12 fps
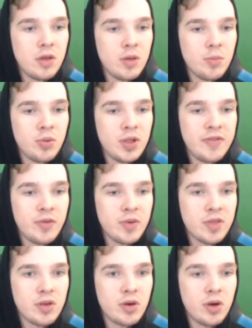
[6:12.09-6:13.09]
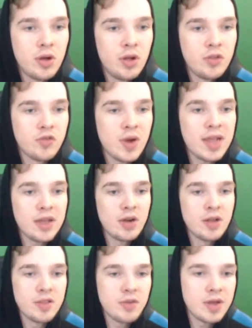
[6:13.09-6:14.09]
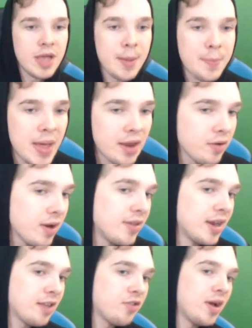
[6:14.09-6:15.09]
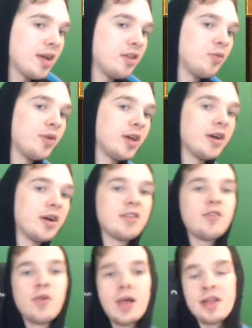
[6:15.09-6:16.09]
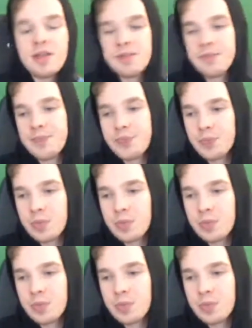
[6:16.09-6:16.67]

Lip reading: I believe it was called Dragon Consort. Yeah, Battlecry, the next dragon you play costs 2 less.